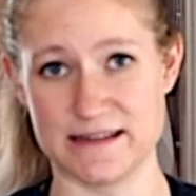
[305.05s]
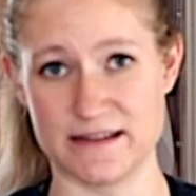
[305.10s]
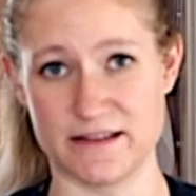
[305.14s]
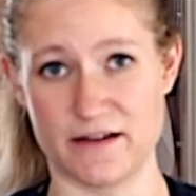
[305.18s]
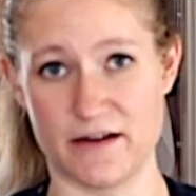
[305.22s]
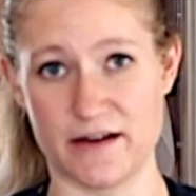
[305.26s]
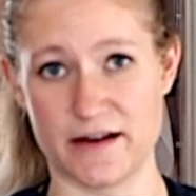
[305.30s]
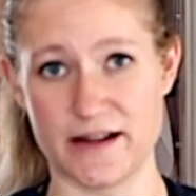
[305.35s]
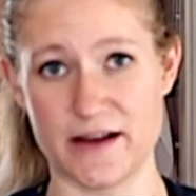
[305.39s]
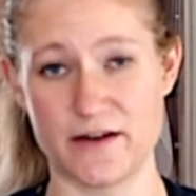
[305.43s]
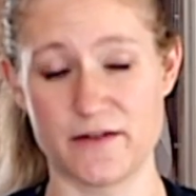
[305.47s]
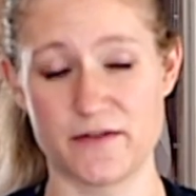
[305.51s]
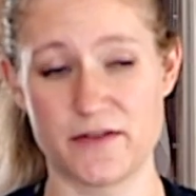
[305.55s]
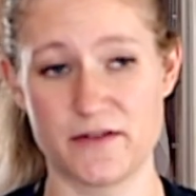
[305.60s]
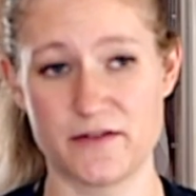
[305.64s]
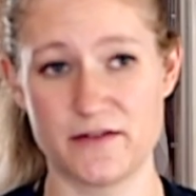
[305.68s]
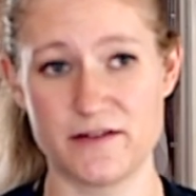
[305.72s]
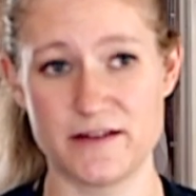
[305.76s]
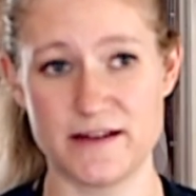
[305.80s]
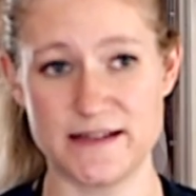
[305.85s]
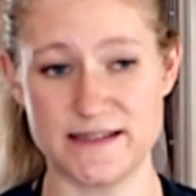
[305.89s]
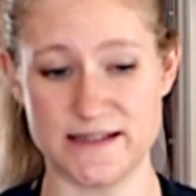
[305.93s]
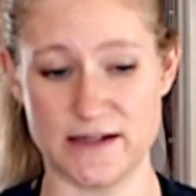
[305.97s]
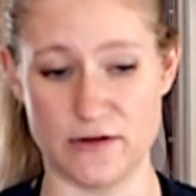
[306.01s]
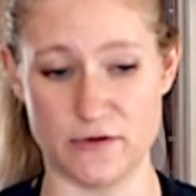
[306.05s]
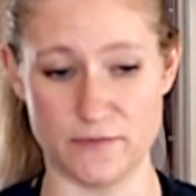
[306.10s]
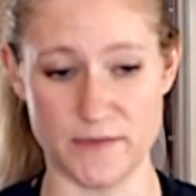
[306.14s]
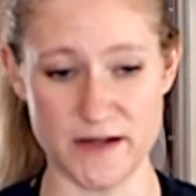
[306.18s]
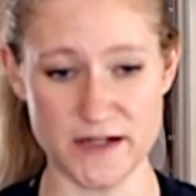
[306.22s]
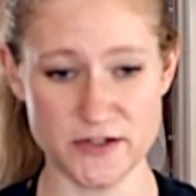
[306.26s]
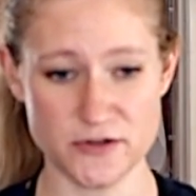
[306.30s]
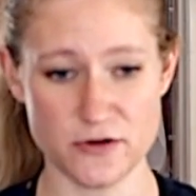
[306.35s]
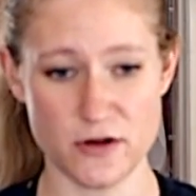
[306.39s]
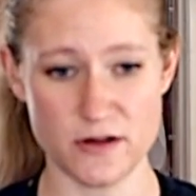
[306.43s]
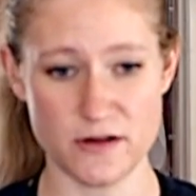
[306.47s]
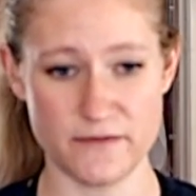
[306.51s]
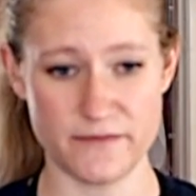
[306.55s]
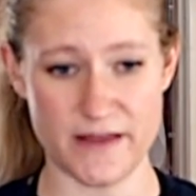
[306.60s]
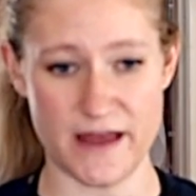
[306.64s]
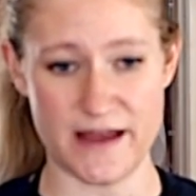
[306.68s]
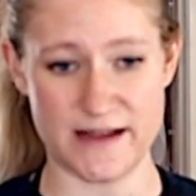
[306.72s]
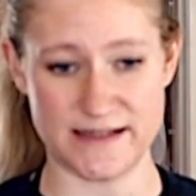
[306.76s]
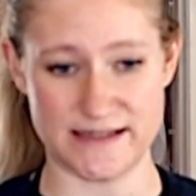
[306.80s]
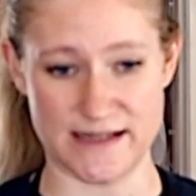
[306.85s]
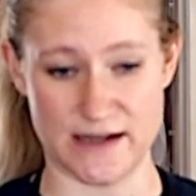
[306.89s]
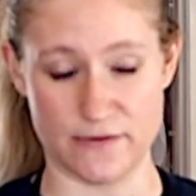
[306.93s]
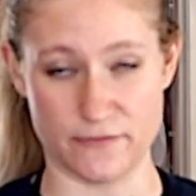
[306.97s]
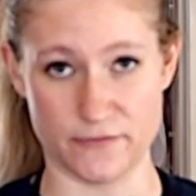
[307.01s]
thaw it out thoroughly. So make sure all of that
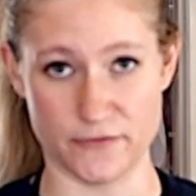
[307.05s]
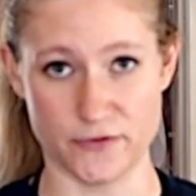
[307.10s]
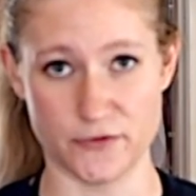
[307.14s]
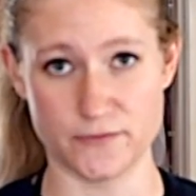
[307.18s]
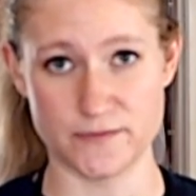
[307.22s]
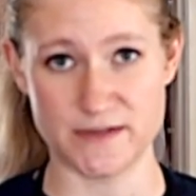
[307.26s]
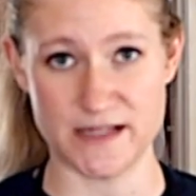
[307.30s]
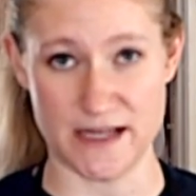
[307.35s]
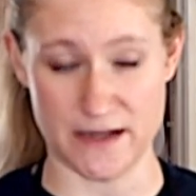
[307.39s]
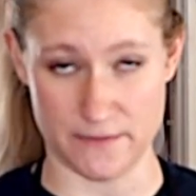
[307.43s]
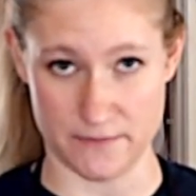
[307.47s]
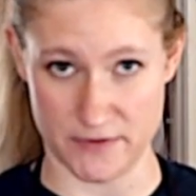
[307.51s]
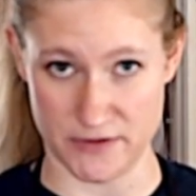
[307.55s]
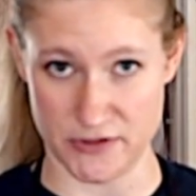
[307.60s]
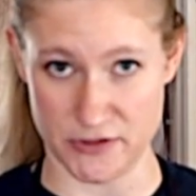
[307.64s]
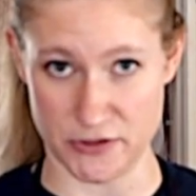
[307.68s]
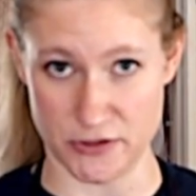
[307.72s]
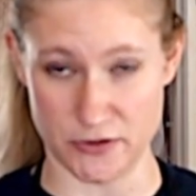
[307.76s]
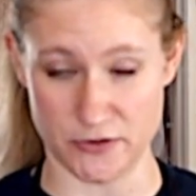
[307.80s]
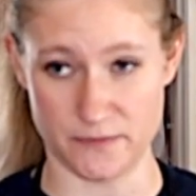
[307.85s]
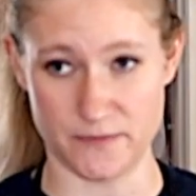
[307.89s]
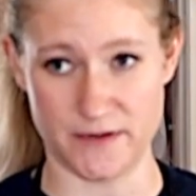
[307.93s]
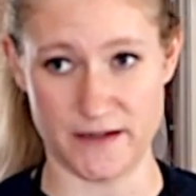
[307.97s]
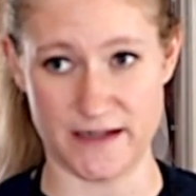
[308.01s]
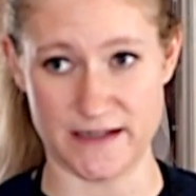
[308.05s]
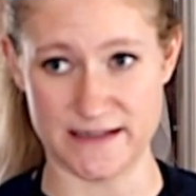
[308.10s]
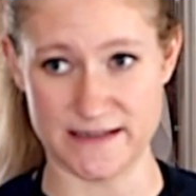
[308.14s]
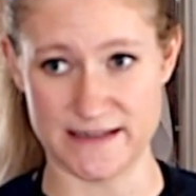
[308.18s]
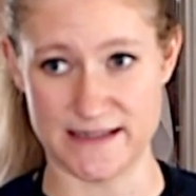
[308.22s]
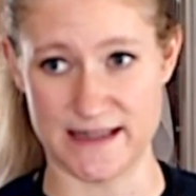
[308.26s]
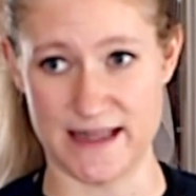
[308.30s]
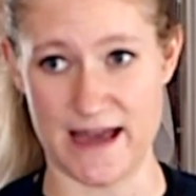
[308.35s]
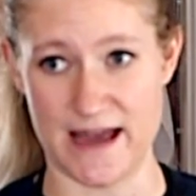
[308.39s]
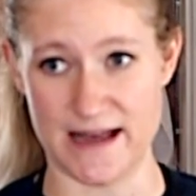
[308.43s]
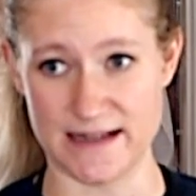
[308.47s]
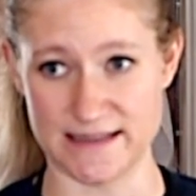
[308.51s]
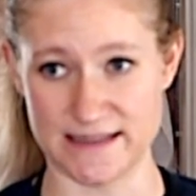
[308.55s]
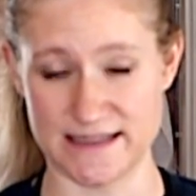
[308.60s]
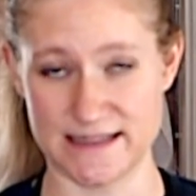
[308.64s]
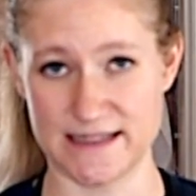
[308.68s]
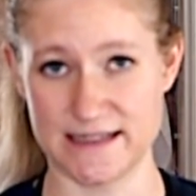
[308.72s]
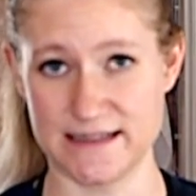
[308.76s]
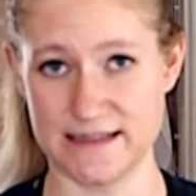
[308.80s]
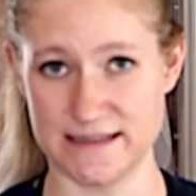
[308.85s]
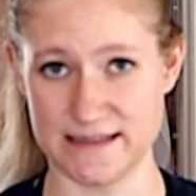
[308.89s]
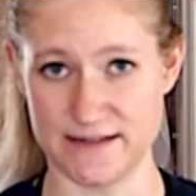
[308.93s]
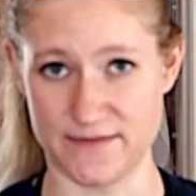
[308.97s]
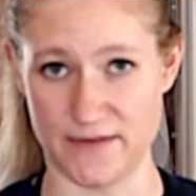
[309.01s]
is at room temperature because that
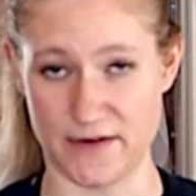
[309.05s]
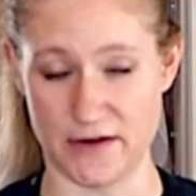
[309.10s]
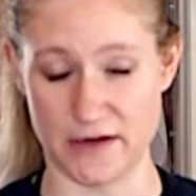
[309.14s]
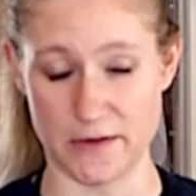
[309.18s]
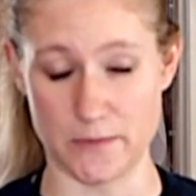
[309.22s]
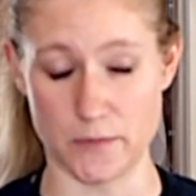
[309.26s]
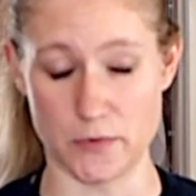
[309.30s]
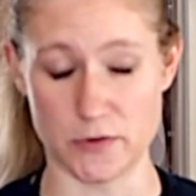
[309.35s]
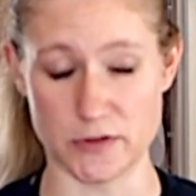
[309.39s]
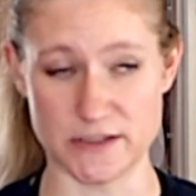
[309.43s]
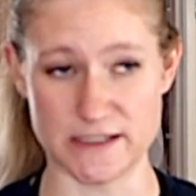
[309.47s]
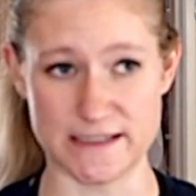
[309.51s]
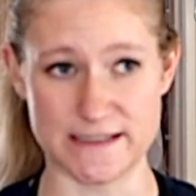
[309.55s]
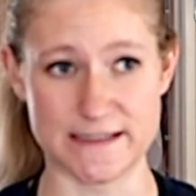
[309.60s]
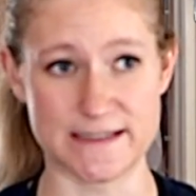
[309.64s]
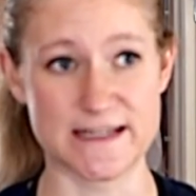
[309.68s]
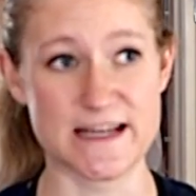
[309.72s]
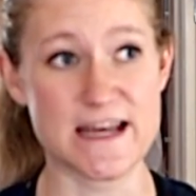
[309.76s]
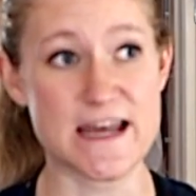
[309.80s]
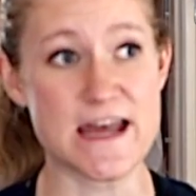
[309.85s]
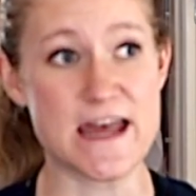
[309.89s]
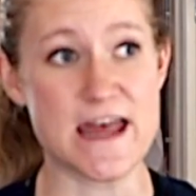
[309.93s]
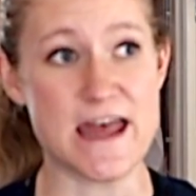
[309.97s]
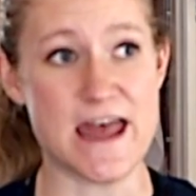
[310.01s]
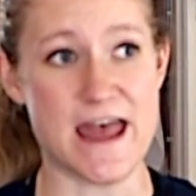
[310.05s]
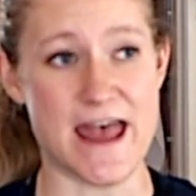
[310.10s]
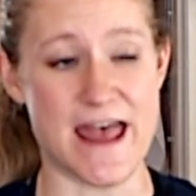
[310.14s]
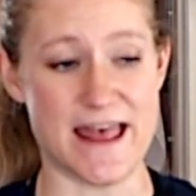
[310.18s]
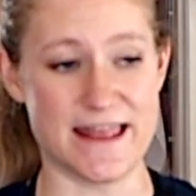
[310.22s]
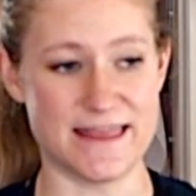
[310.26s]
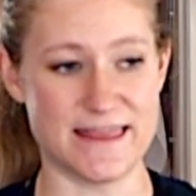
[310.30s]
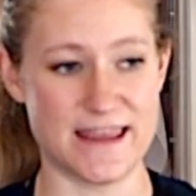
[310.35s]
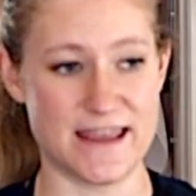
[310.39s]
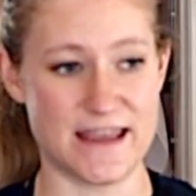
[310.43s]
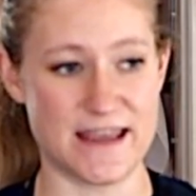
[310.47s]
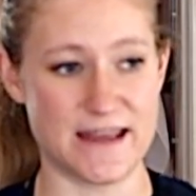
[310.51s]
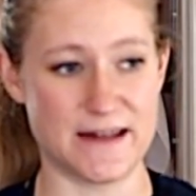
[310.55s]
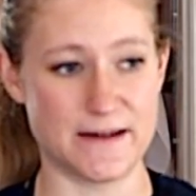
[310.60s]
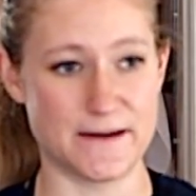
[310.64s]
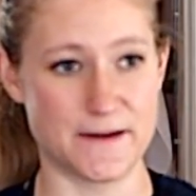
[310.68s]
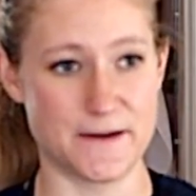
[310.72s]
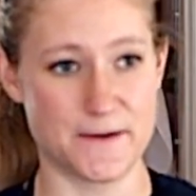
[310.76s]
is very important. And then